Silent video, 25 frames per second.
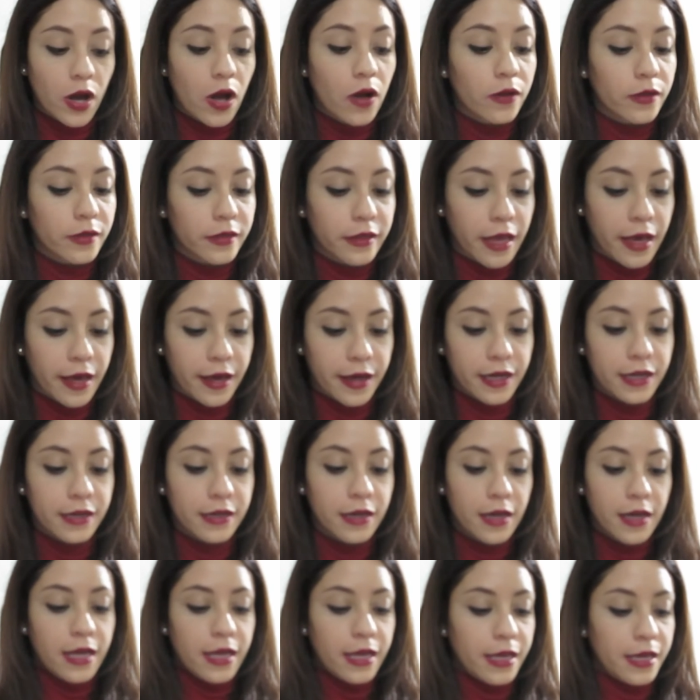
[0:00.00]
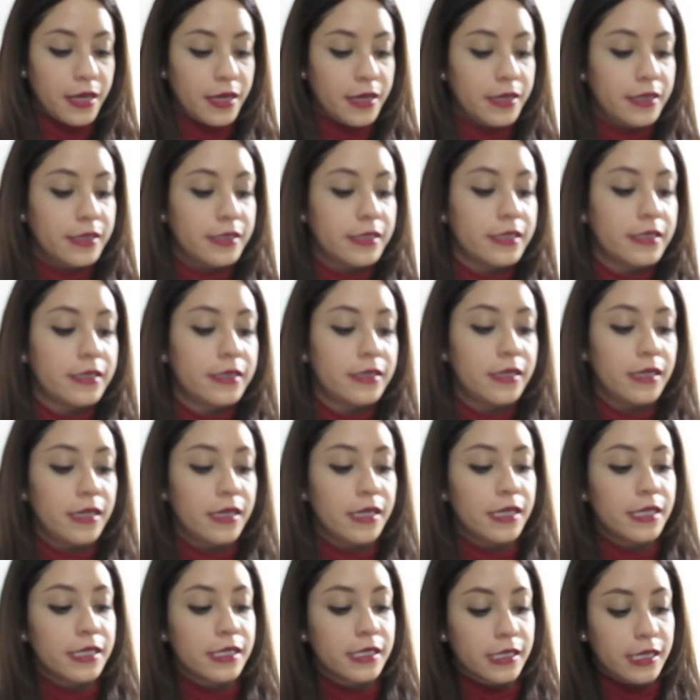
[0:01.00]
online is
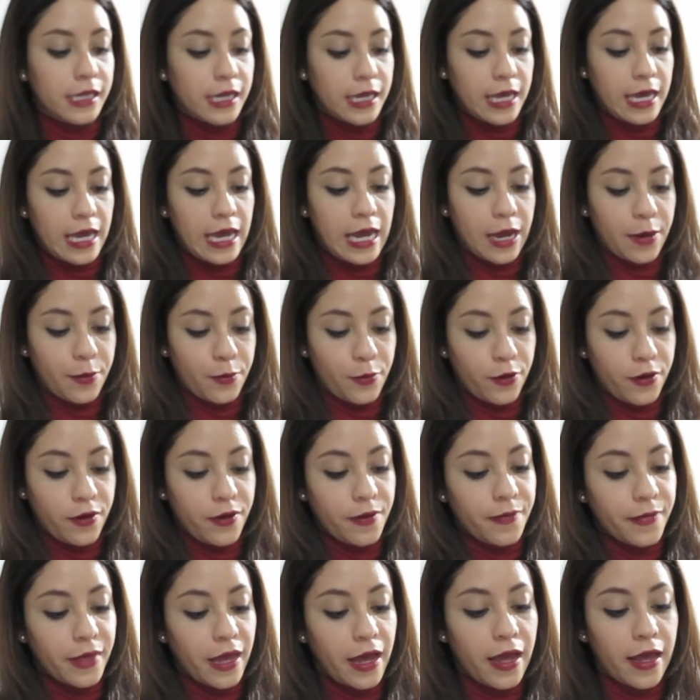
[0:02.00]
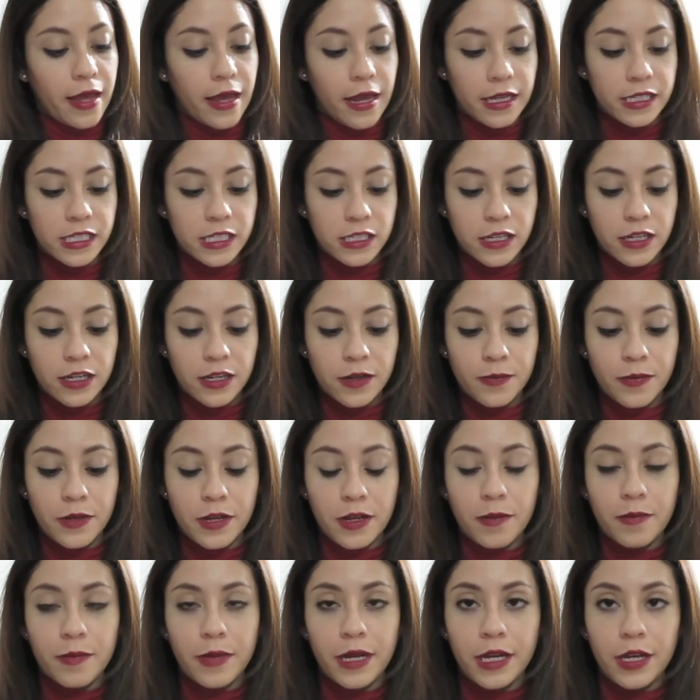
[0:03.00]
this camera. It's gonna
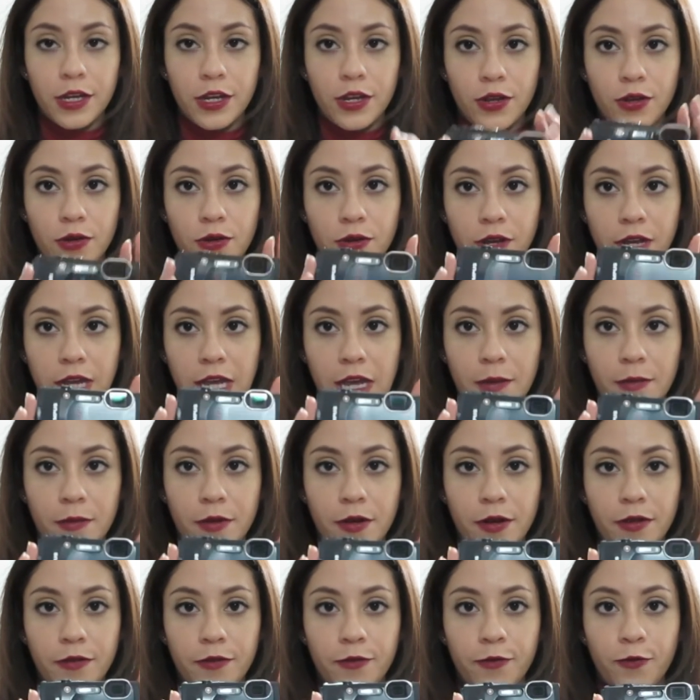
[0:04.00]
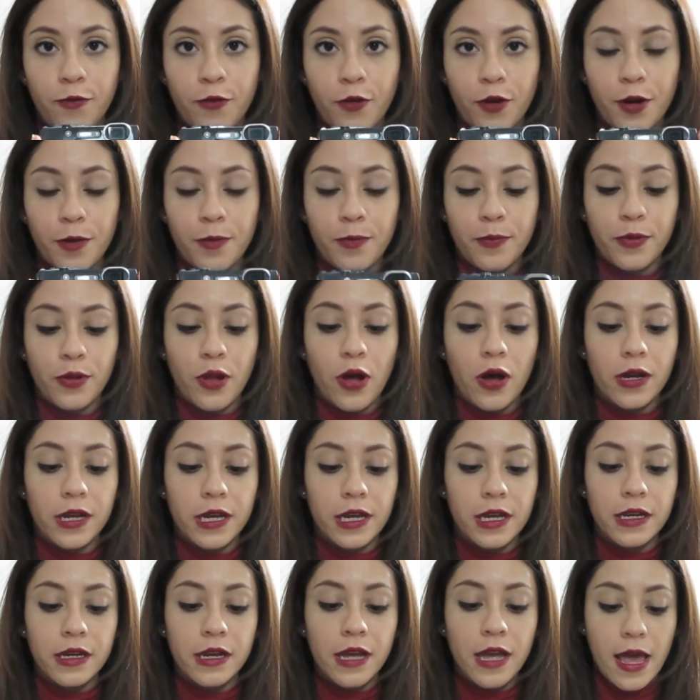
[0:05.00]
be my new camera for
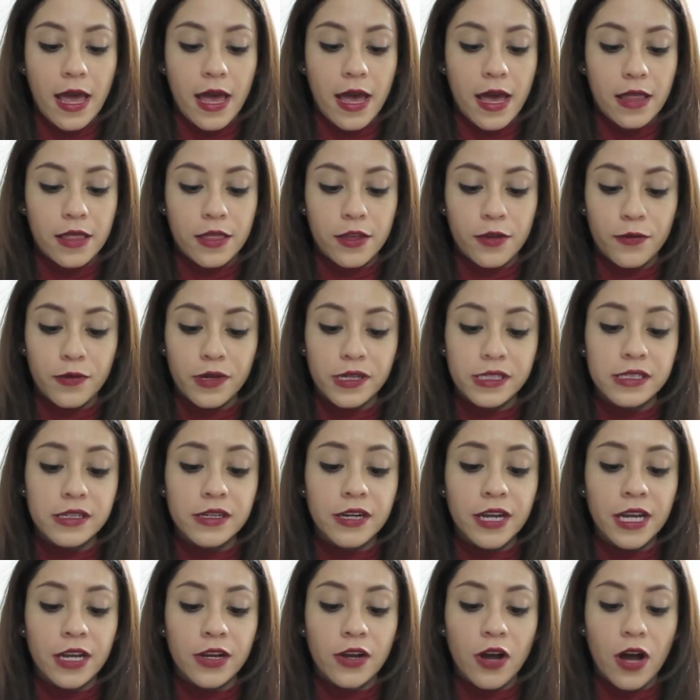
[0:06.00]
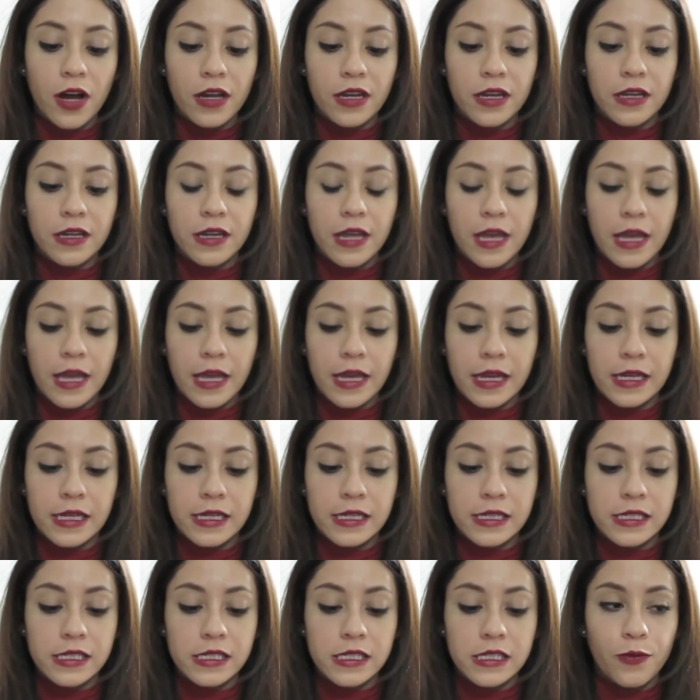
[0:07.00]
blogging, and the reason I got it
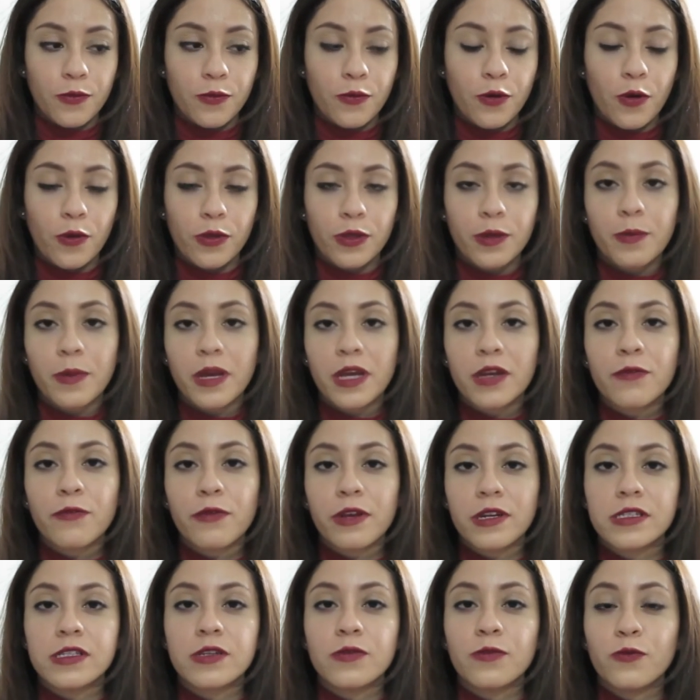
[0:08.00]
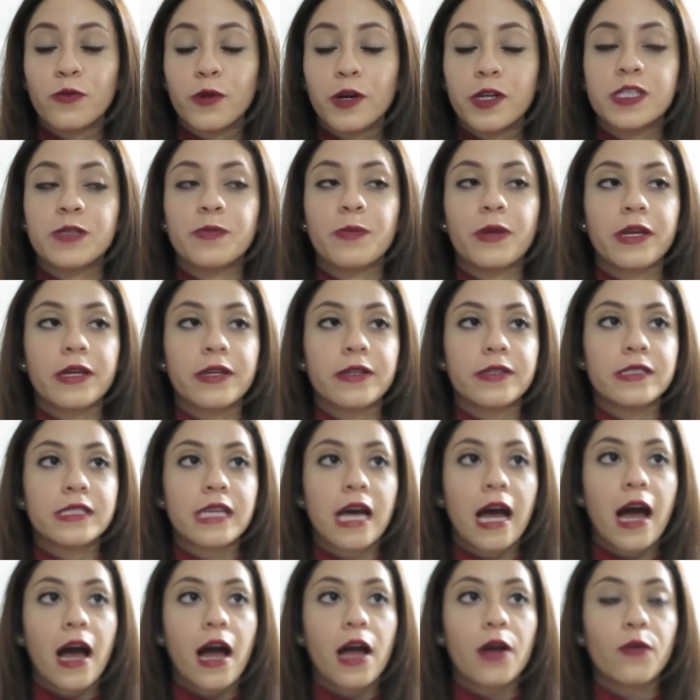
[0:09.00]
is, well, the main reason was because
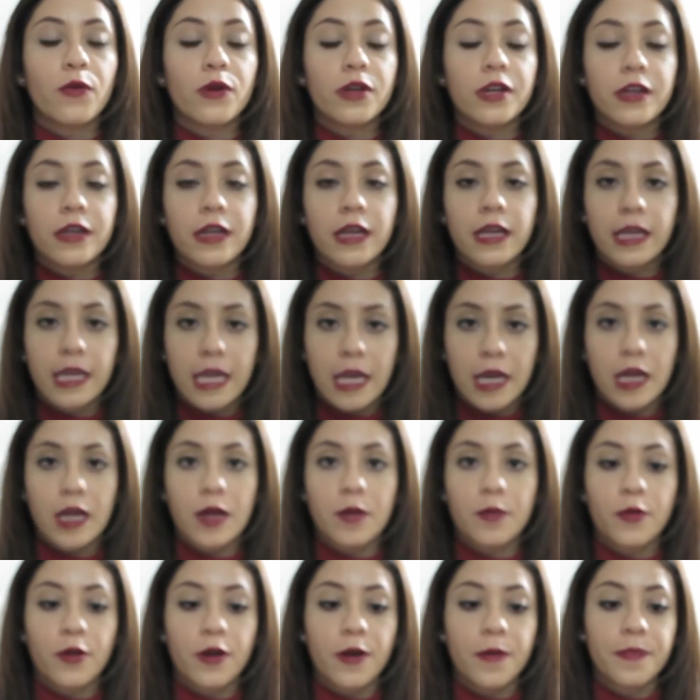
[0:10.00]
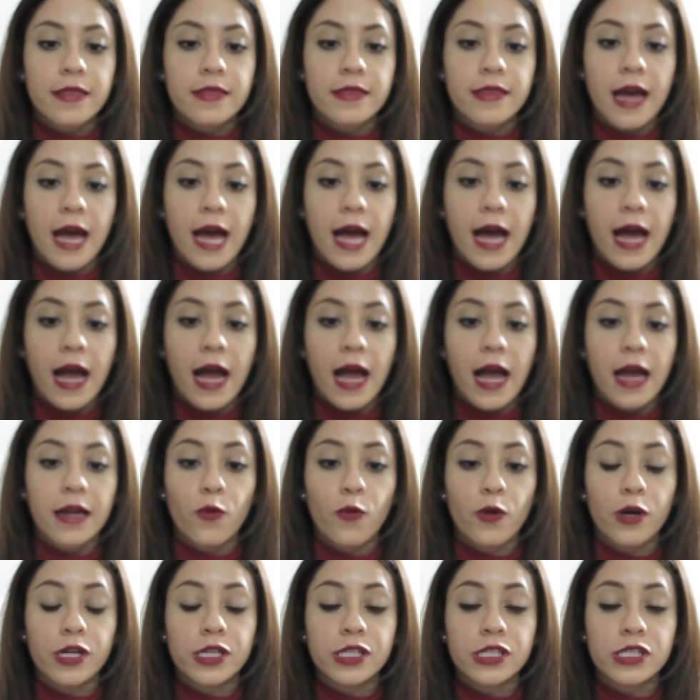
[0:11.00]
I wanted a camera that
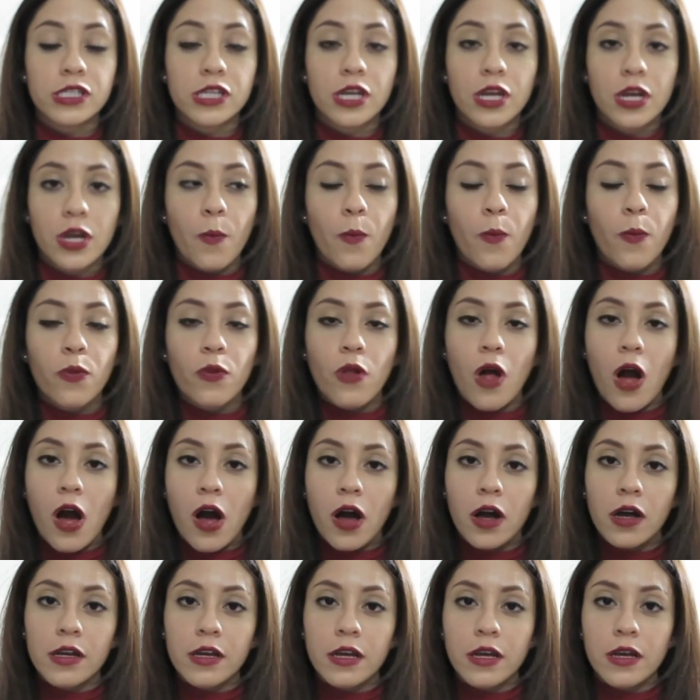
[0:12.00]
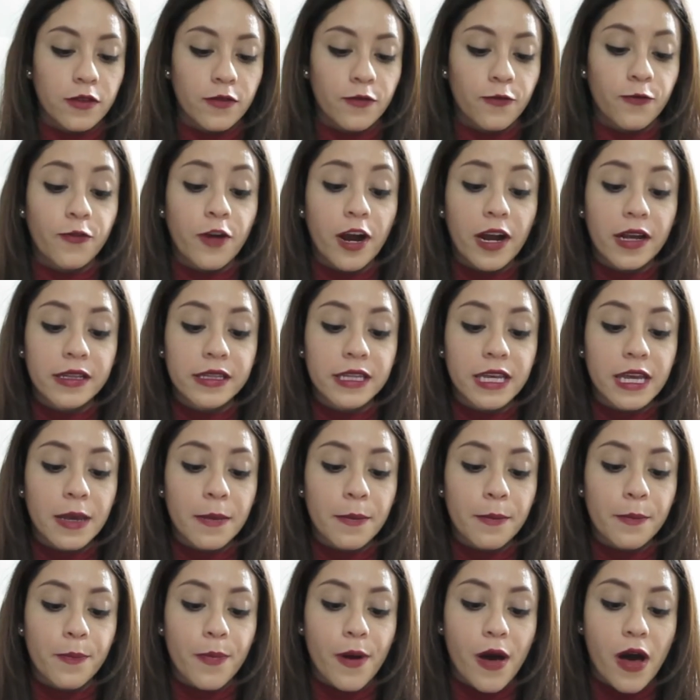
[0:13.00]
was blog friendly
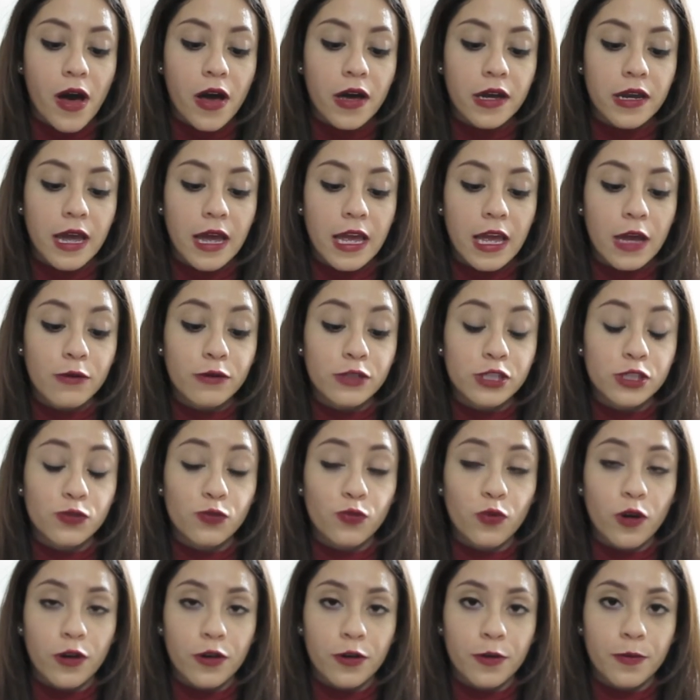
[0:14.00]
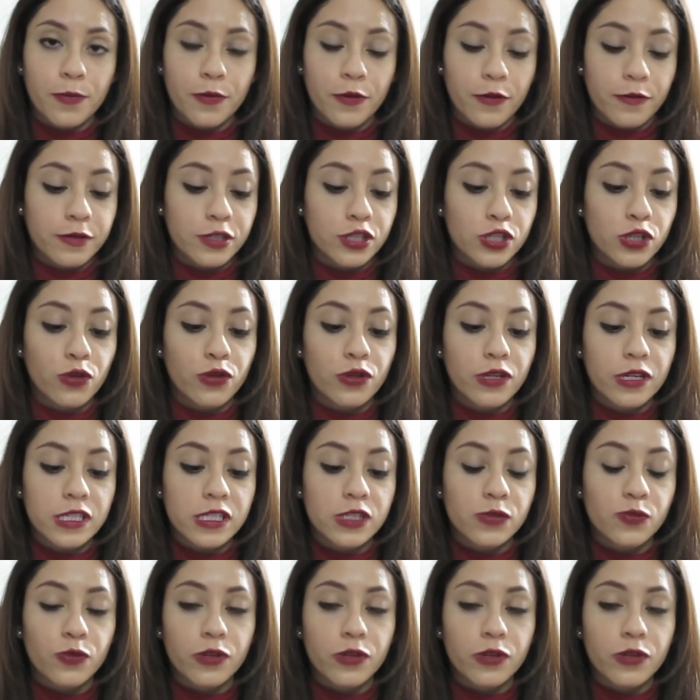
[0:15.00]
but it was waterproof. So this